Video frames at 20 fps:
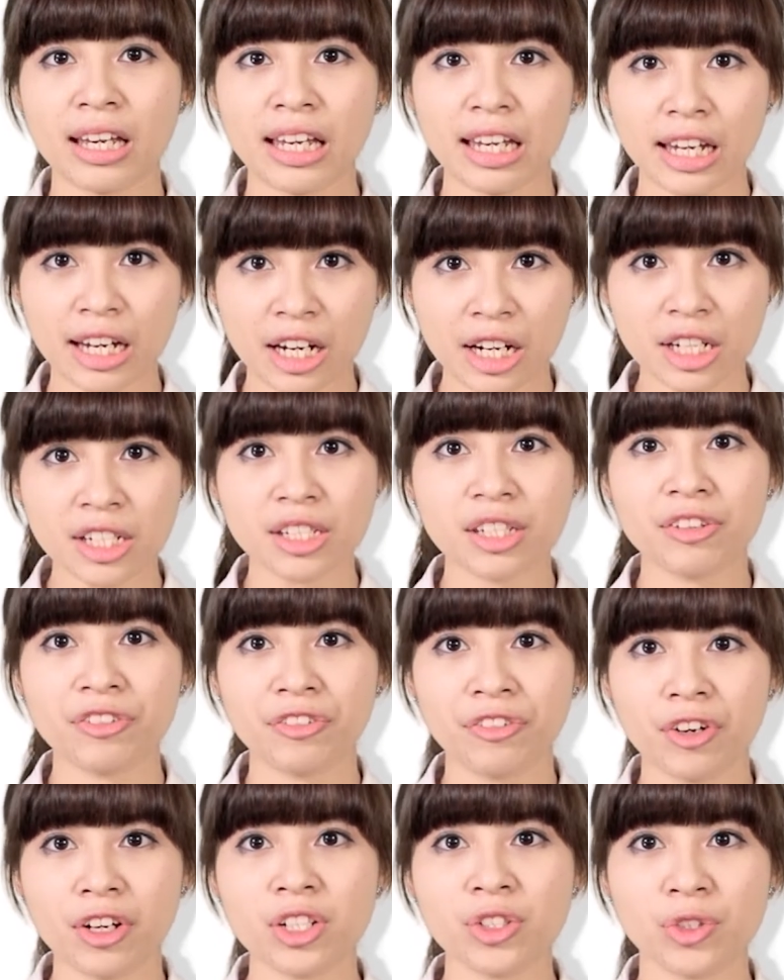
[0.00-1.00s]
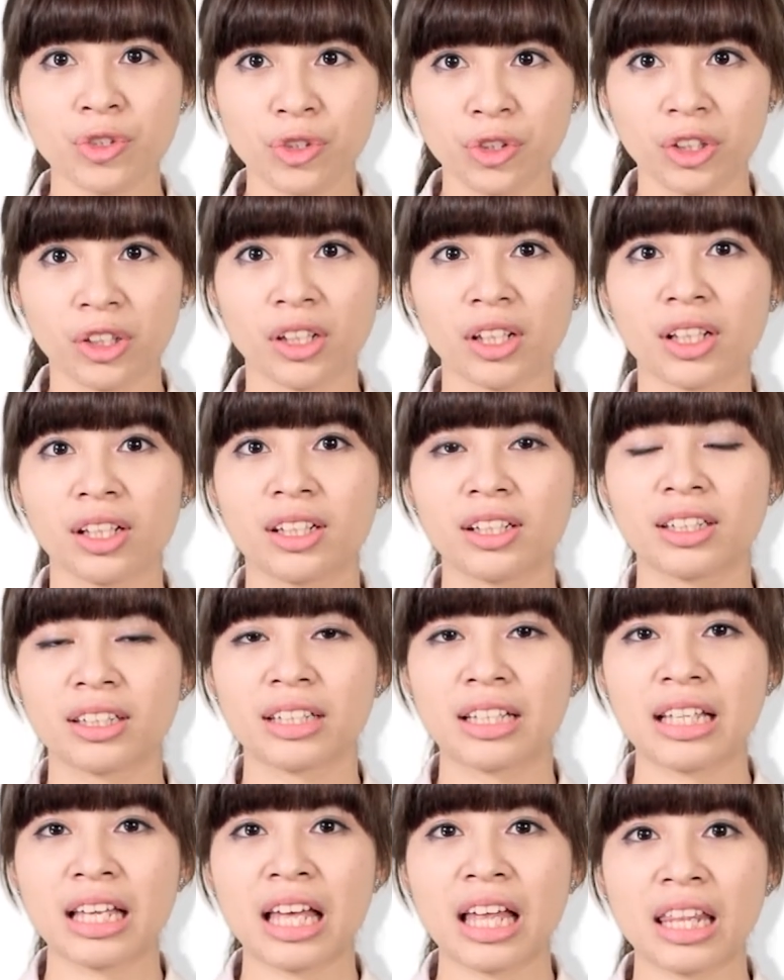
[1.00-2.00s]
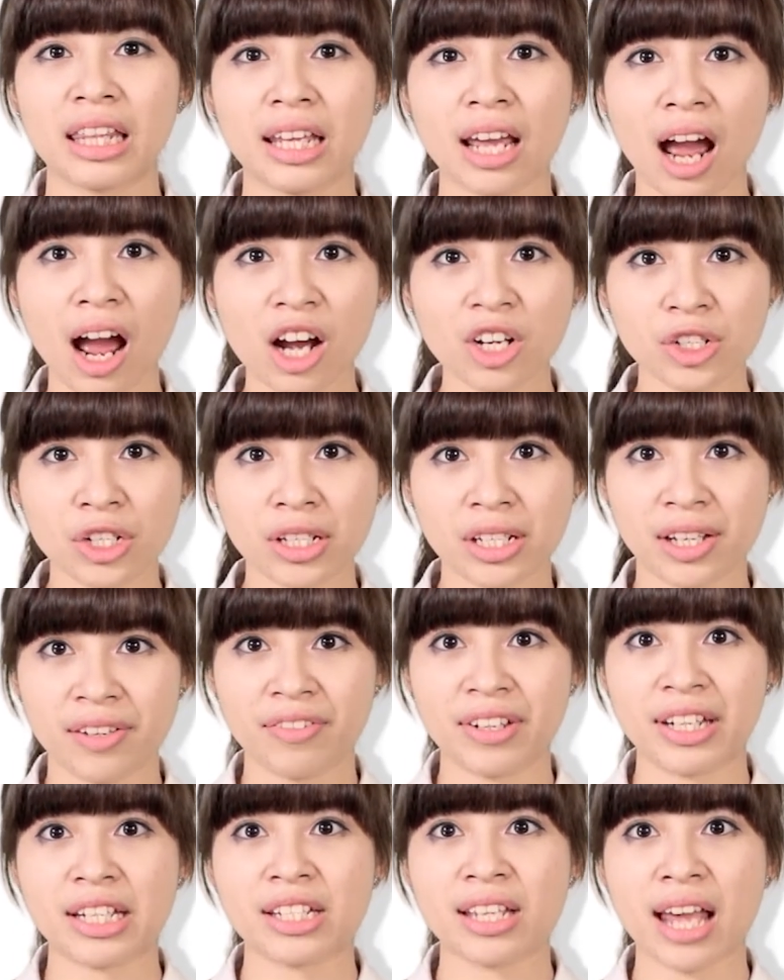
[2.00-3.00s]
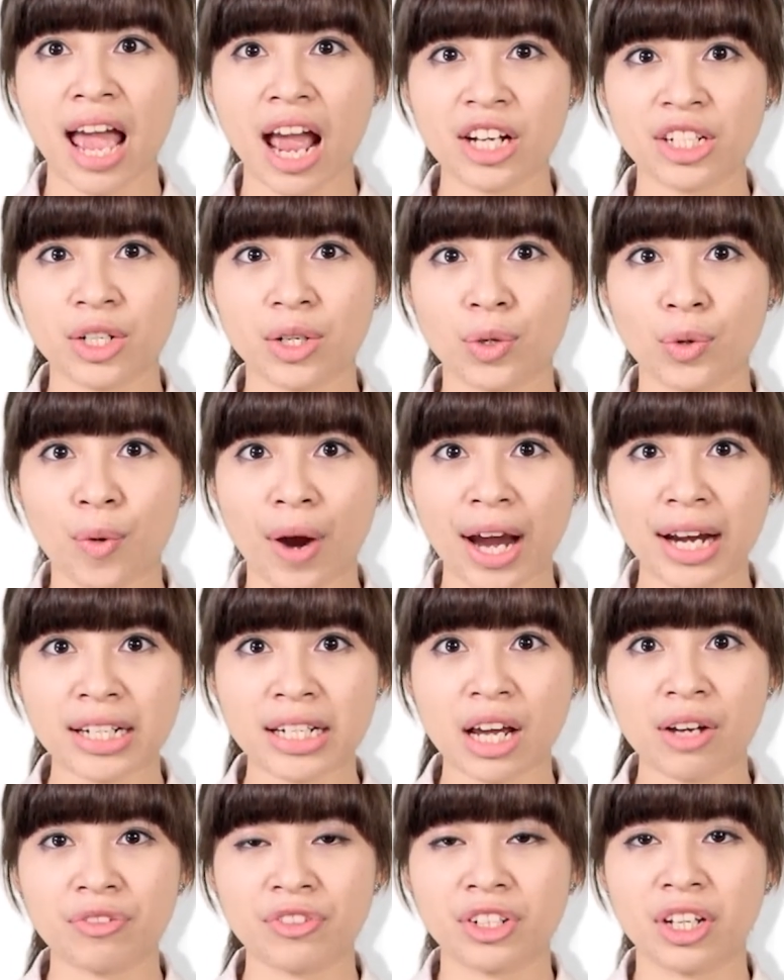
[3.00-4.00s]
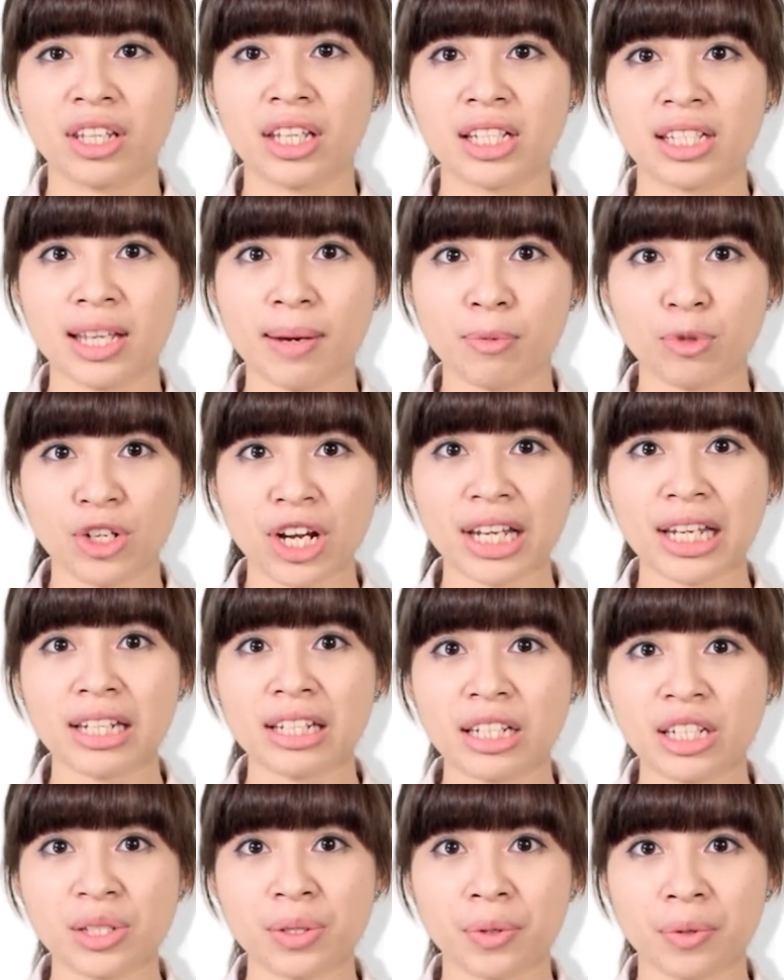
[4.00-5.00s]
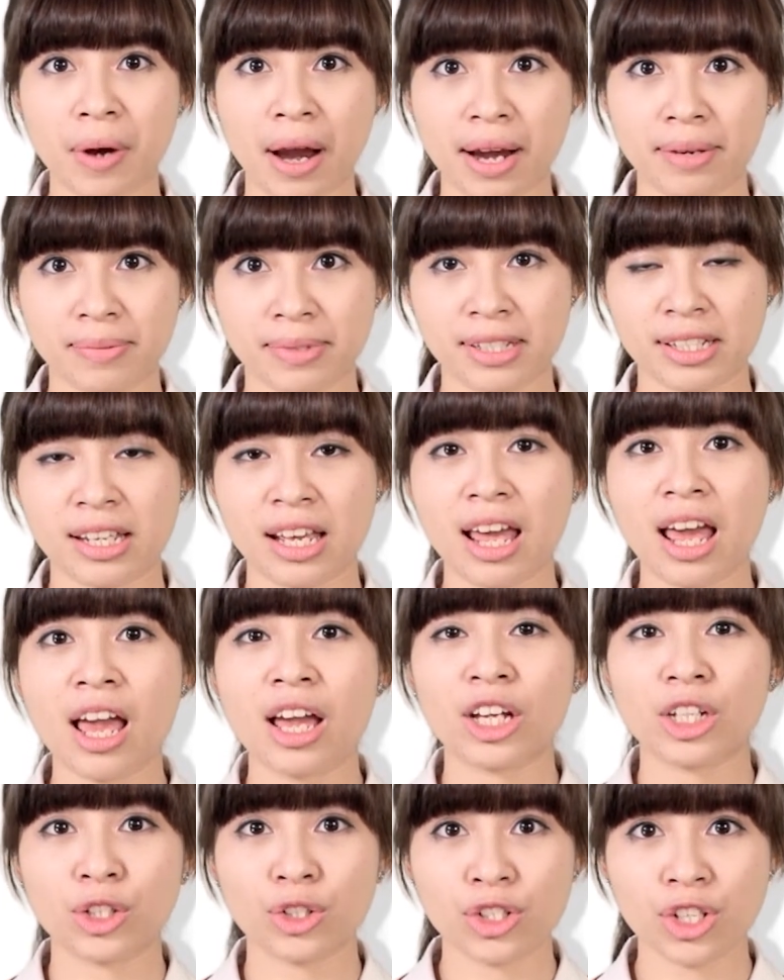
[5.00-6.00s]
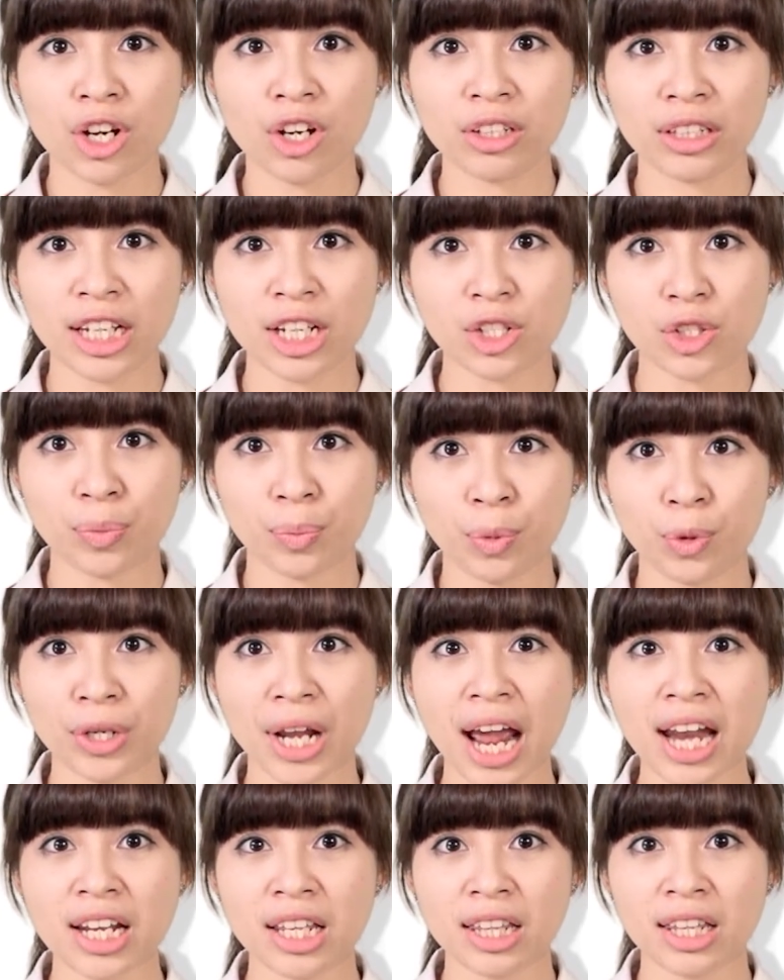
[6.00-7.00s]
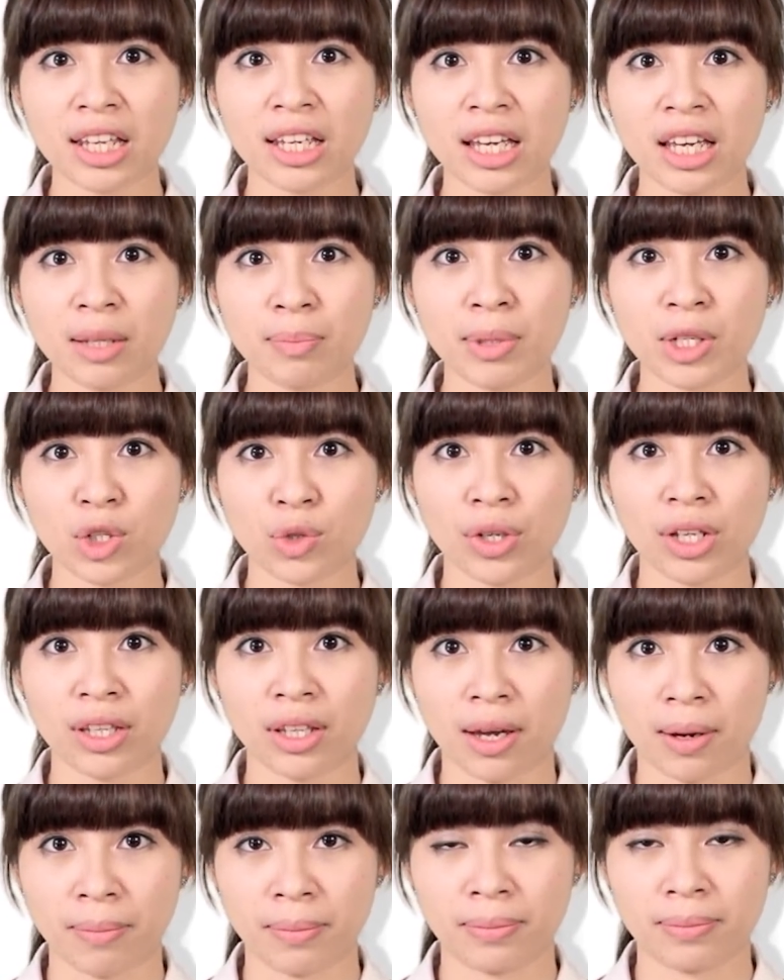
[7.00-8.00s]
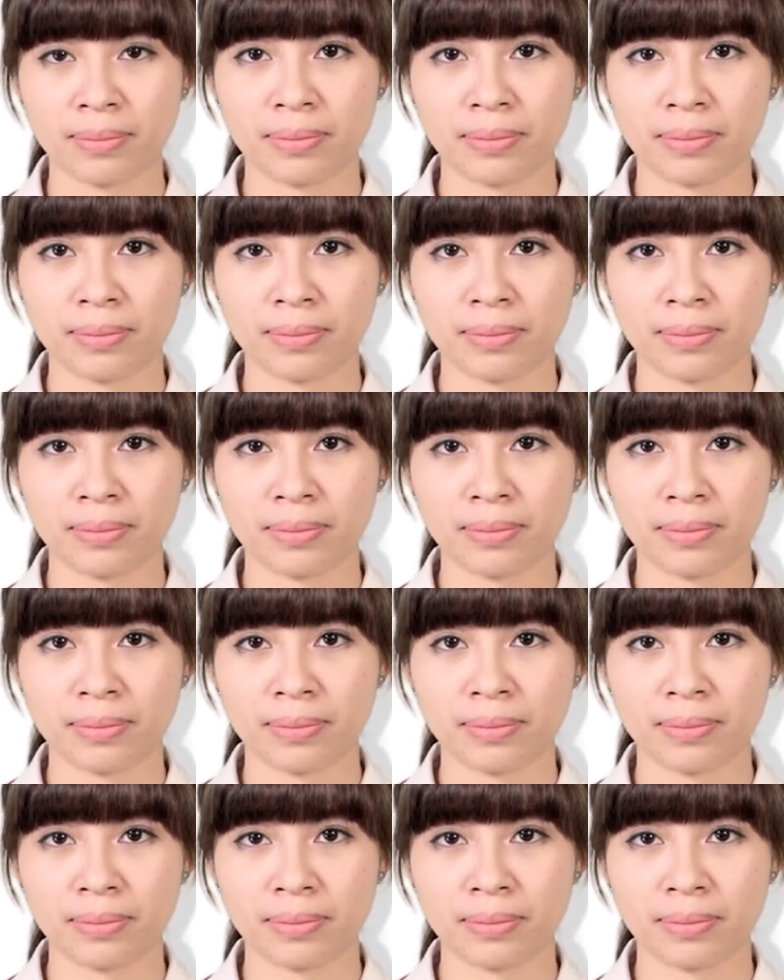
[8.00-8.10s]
Here's the first rule. The adjective is added right after the subject it describes. You don't need to put anything in between them.